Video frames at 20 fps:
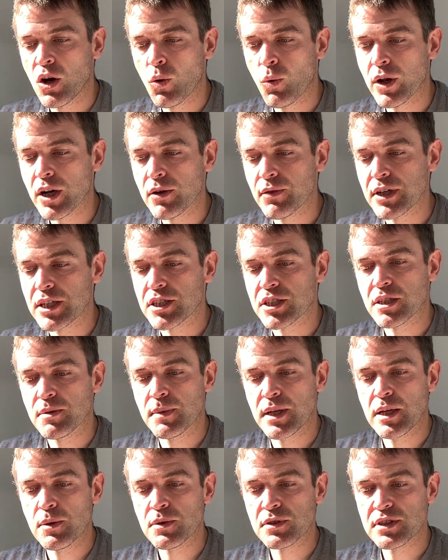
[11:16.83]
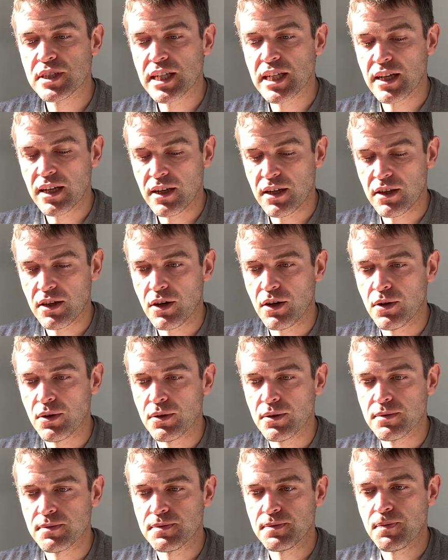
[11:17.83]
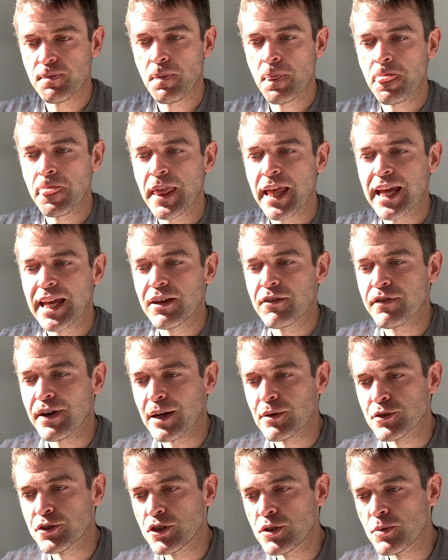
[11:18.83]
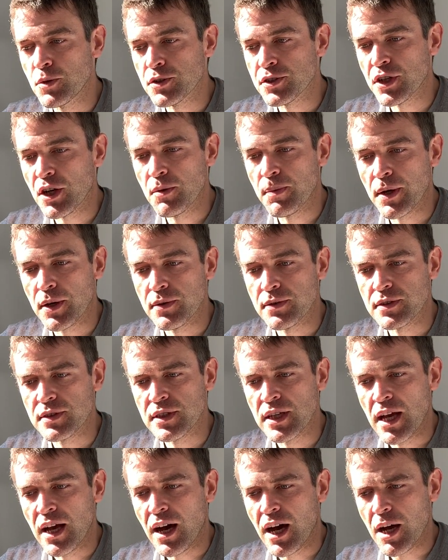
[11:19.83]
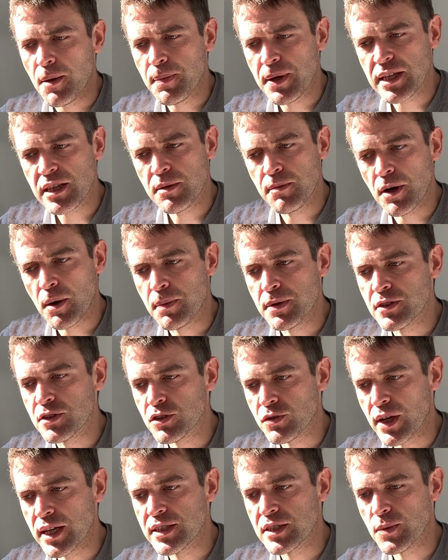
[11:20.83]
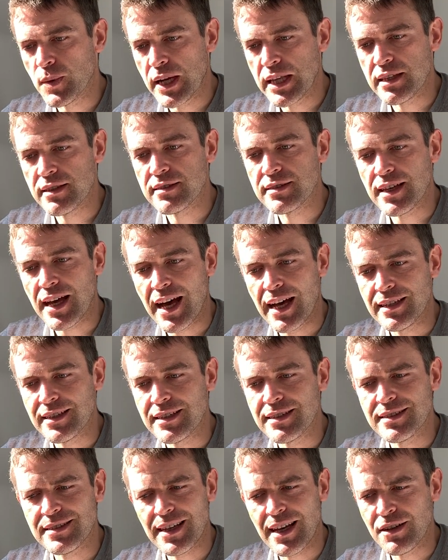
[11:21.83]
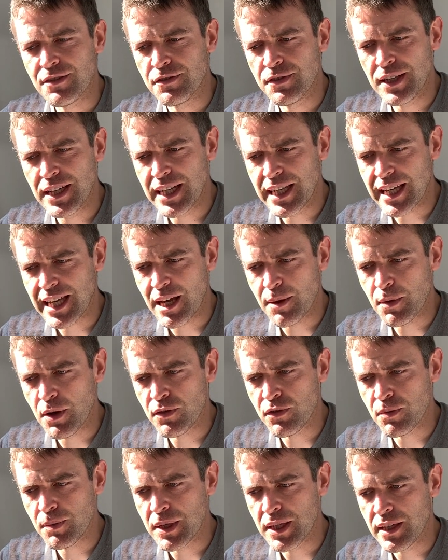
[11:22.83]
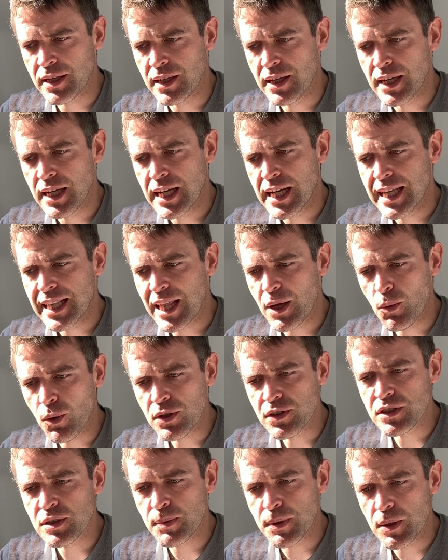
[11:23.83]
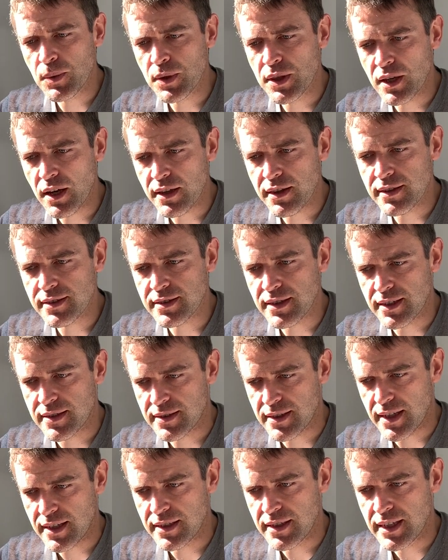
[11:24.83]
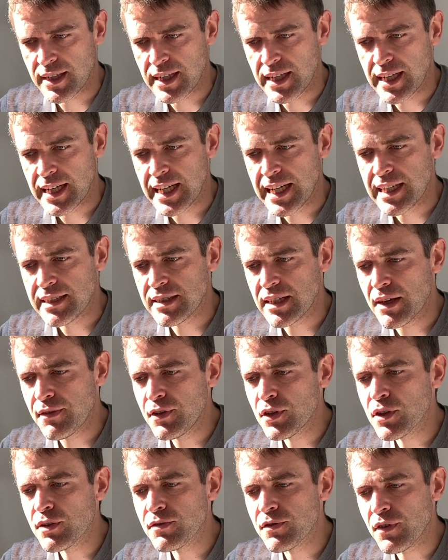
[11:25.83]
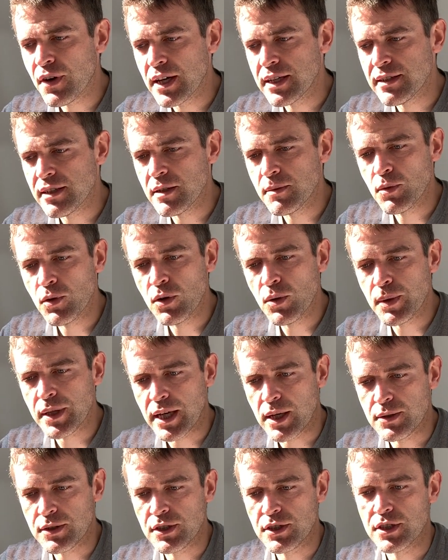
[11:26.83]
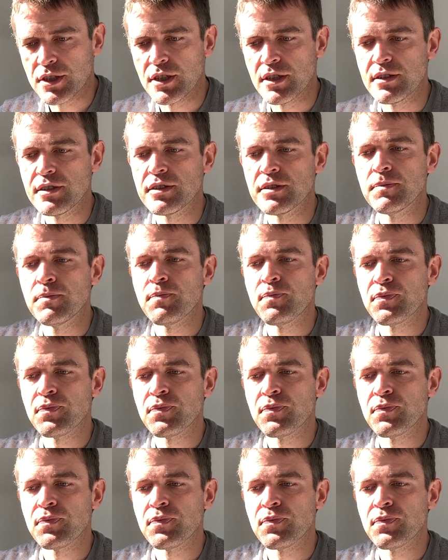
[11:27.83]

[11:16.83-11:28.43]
When I reached him, he was digging another hole. He found 2 more toe bones. I picked them up and straight away the sad, sad feeling came over me. They want to be with the others, I said. See if you can find any more without a shirt.